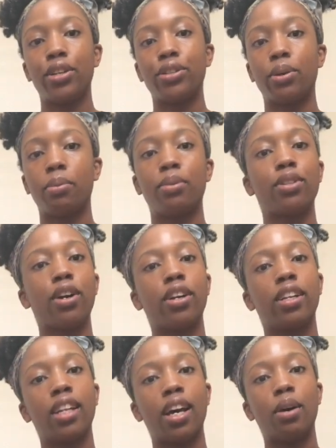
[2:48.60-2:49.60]
So I'm
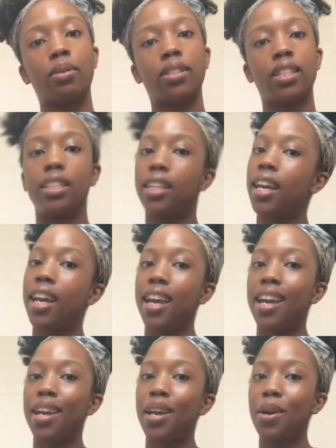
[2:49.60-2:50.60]
starting out
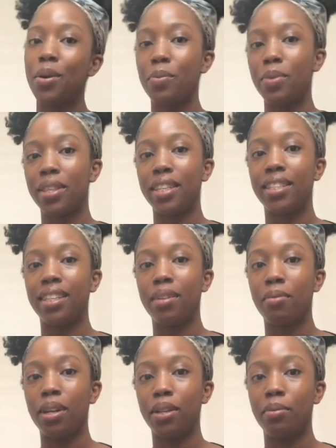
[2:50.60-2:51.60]
today with this get
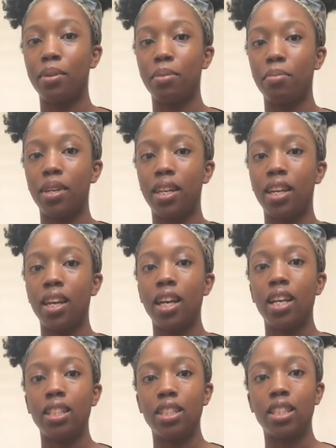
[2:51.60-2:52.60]
ready with me
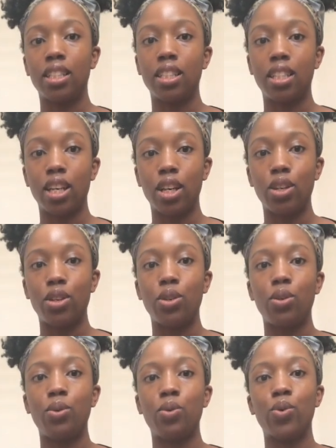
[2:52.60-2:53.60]
just to tell you